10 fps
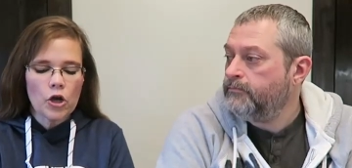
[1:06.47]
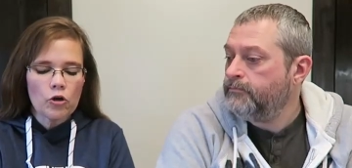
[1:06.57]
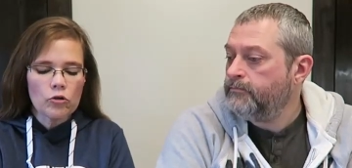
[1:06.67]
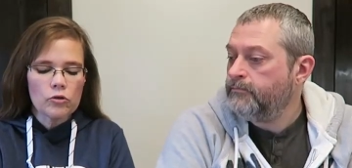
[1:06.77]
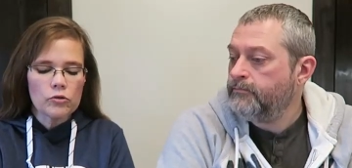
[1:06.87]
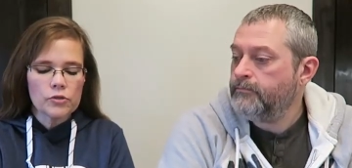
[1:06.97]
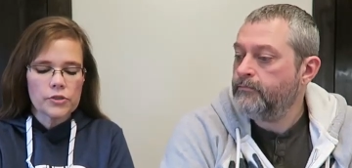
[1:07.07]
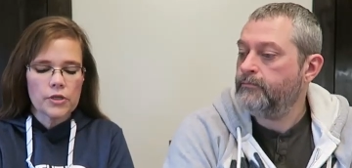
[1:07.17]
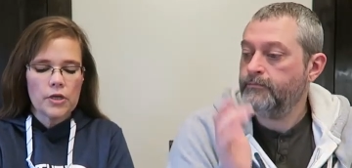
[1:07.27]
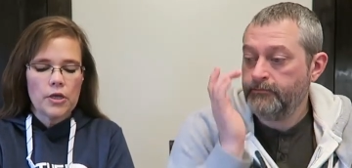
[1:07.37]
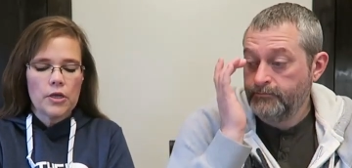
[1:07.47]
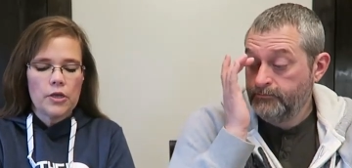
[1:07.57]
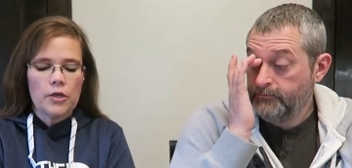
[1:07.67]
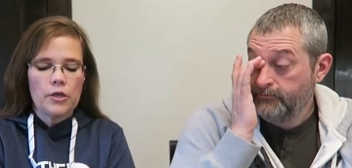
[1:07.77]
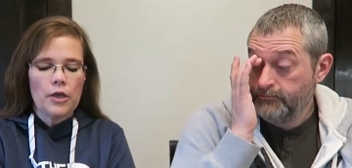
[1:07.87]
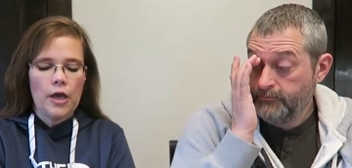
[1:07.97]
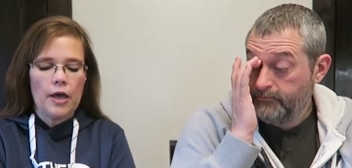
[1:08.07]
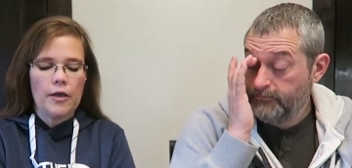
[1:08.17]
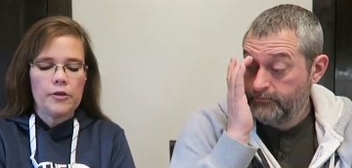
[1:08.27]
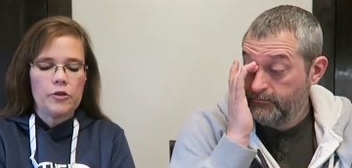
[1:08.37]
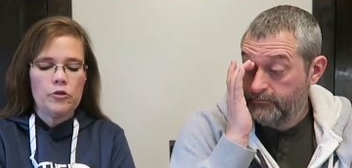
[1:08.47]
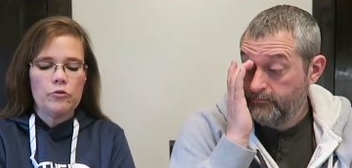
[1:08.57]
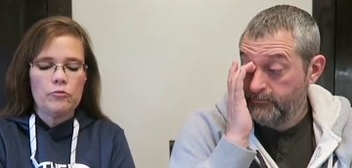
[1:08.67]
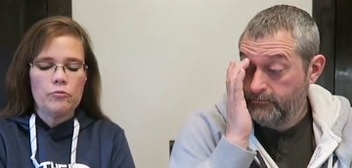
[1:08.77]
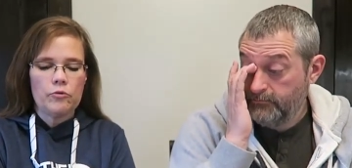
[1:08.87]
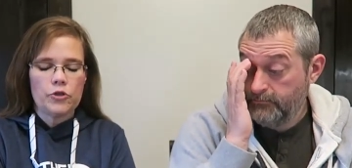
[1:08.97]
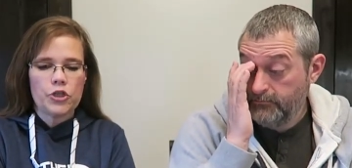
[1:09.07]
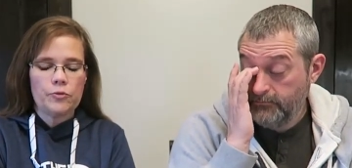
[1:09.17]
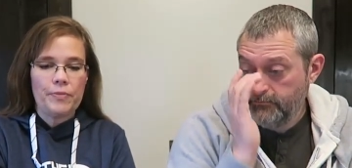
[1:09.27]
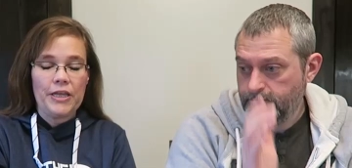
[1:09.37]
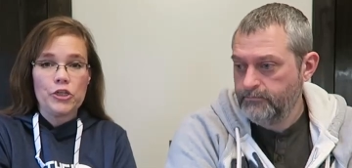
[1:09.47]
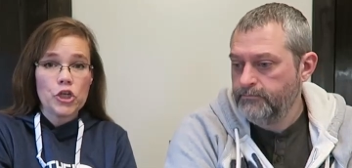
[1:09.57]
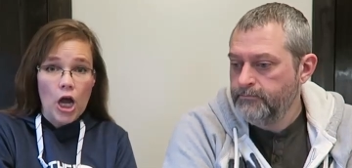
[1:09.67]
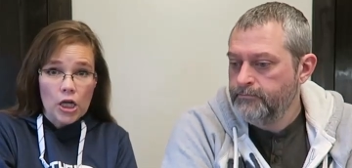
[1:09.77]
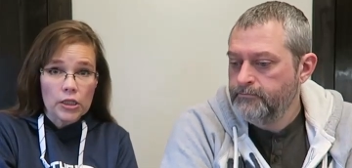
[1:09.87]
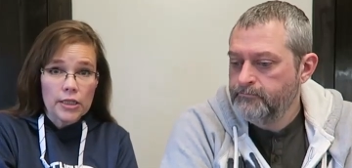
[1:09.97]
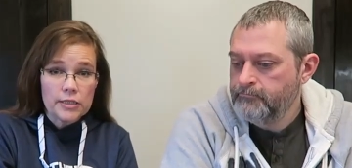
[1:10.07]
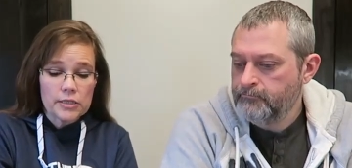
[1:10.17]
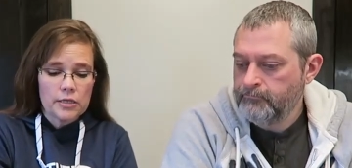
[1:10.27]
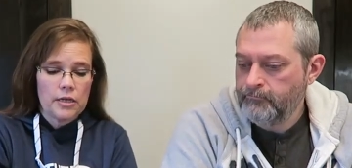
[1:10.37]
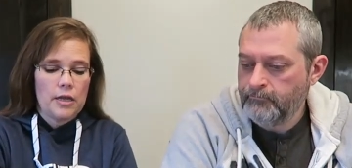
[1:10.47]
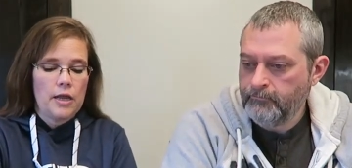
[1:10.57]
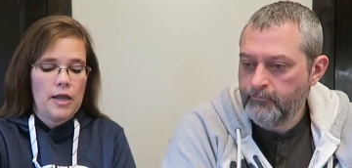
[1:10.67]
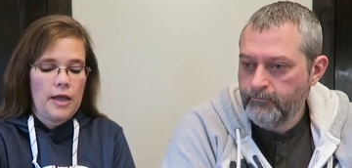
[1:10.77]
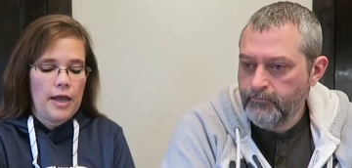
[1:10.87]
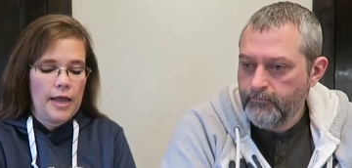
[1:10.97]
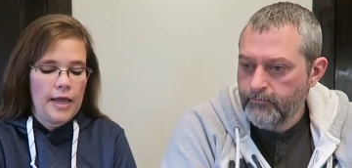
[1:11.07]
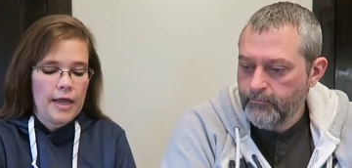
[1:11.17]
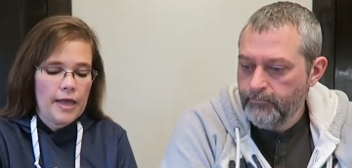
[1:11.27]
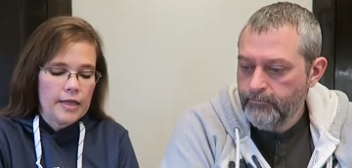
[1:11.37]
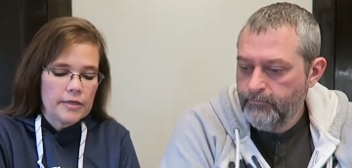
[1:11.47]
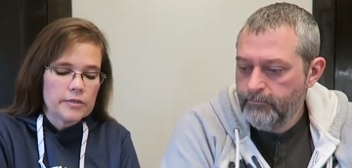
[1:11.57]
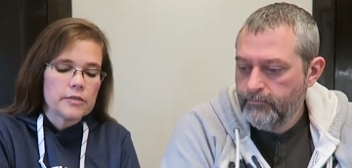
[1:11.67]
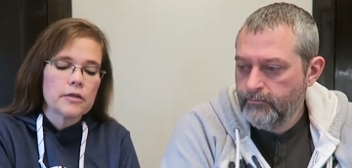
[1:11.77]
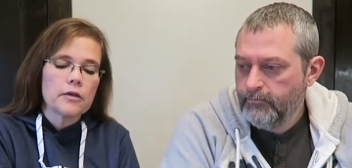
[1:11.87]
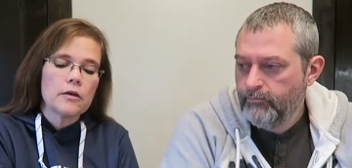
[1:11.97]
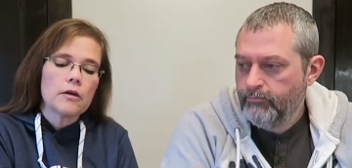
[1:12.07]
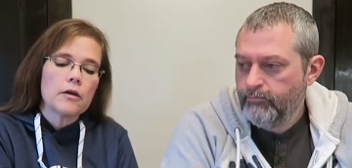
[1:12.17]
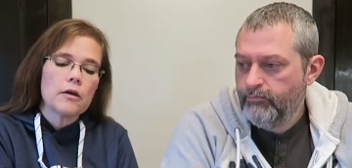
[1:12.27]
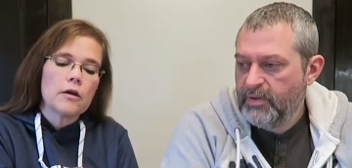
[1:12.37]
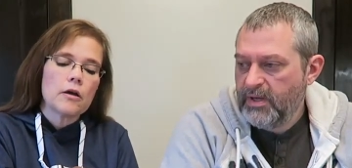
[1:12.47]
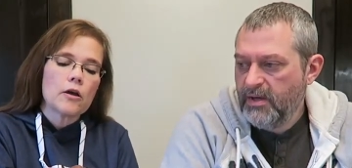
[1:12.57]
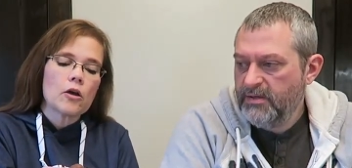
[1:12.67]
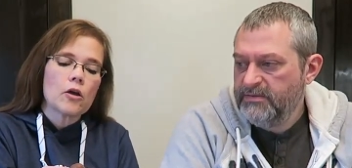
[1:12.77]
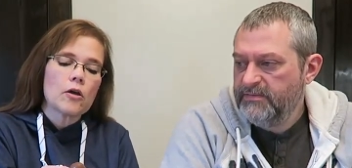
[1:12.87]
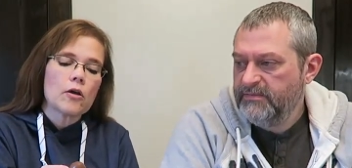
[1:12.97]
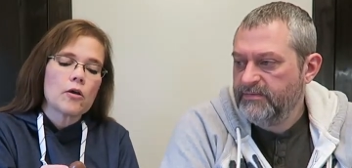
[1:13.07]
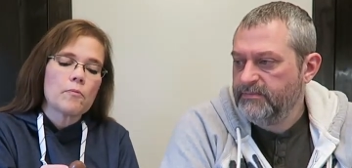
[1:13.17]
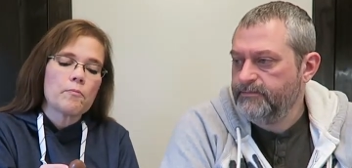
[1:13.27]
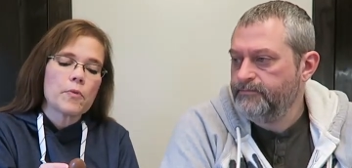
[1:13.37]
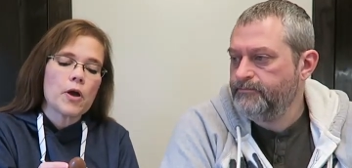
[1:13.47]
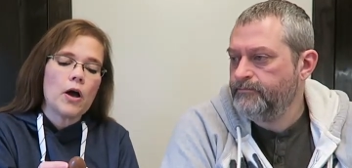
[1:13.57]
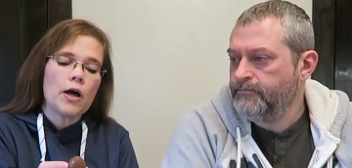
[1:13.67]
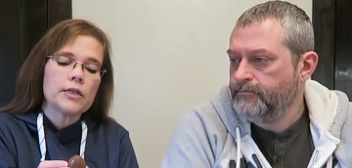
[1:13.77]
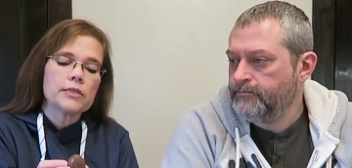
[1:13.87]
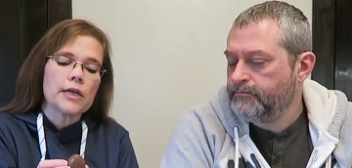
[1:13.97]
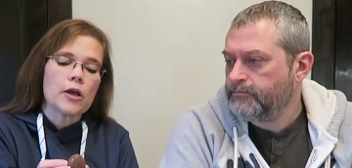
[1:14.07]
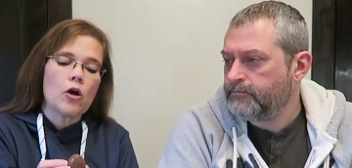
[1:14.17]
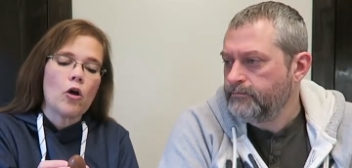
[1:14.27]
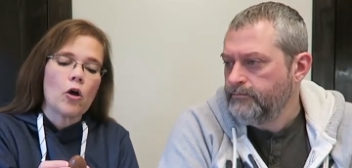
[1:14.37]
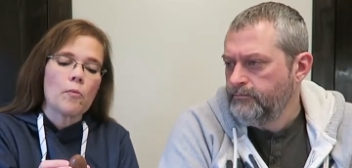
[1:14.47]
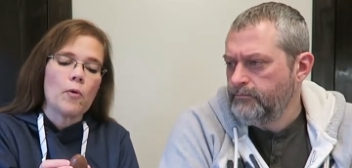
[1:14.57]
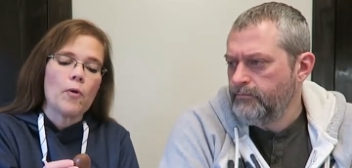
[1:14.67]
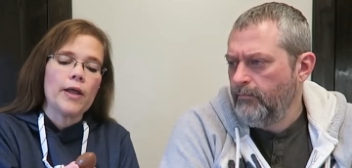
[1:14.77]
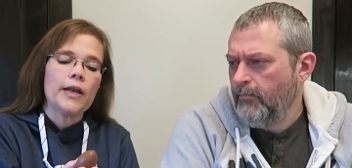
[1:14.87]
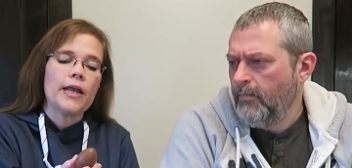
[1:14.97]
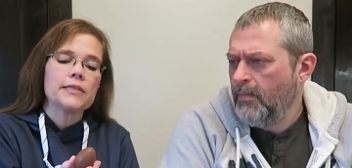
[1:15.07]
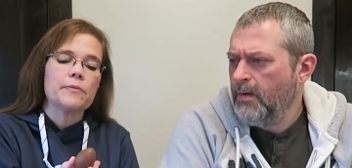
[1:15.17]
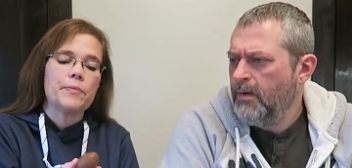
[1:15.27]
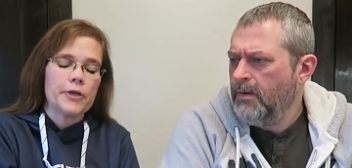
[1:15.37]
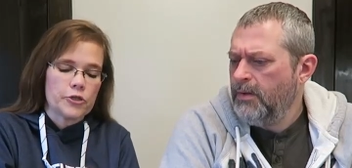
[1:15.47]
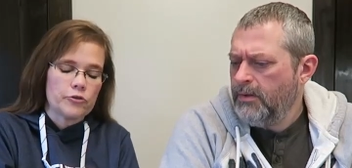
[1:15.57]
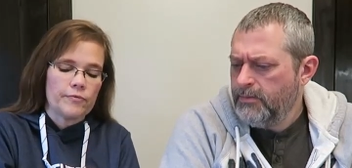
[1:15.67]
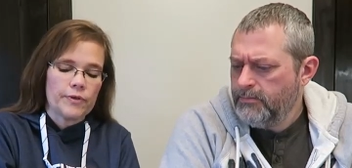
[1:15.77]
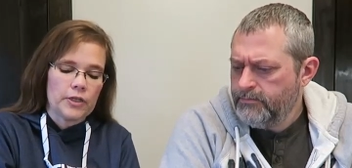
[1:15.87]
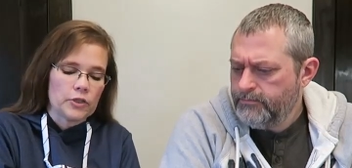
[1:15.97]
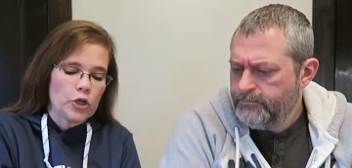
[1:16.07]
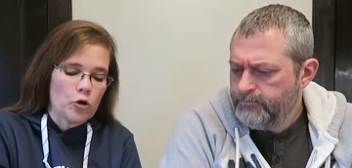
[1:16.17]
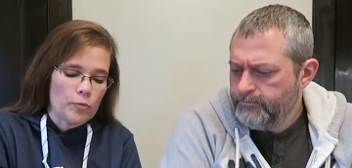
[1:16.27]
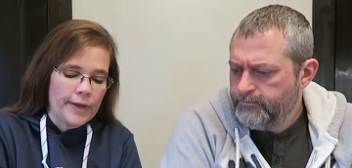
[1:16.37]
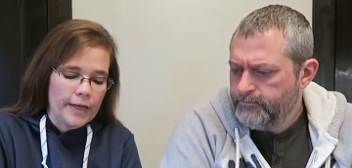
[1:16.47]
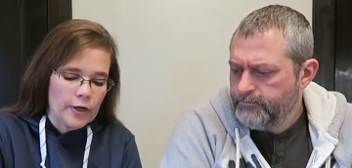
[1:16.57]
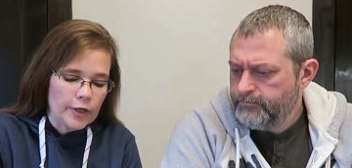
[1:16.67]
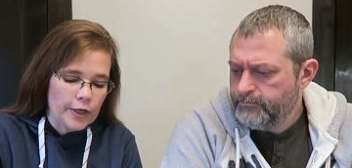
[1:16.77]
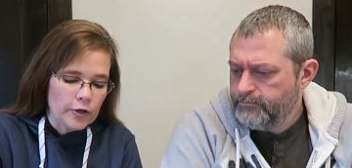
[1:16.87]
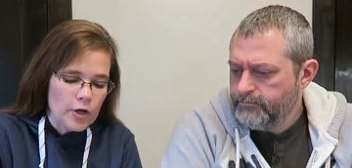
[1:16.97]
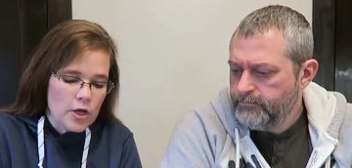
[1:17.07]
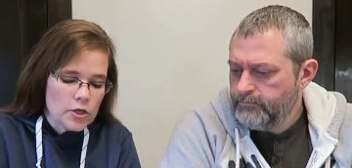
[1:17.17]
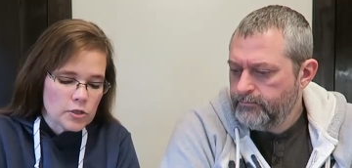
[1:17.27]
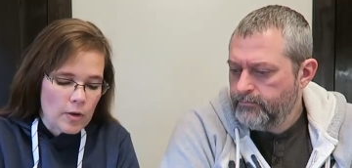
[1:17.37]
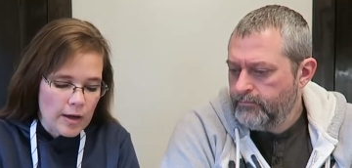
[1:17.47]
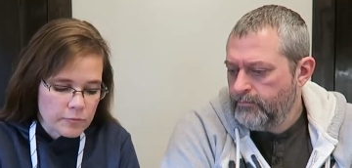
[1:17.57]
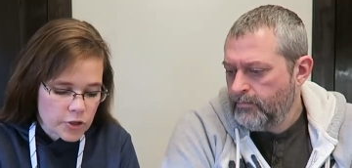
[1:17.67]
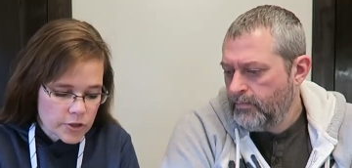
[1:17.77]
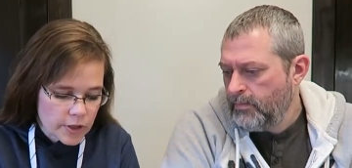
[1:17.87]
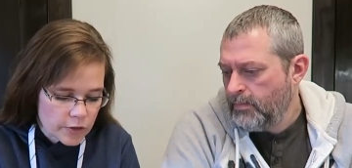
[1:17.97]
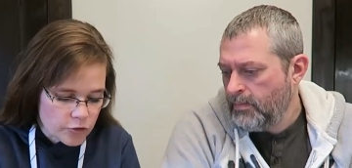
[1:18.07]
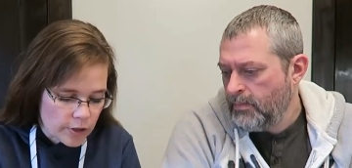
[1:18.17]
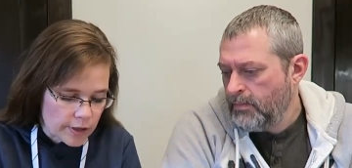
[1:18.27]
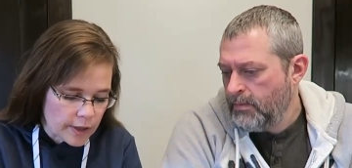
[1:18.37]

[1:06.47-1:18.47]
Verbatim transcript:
Speaker 1: turtles, uh, you should be chocolate and
Speaker 2: pecans
Speaker 1: and pecans and caramel and it has a picture of a little turtle man on here so i'm just going to try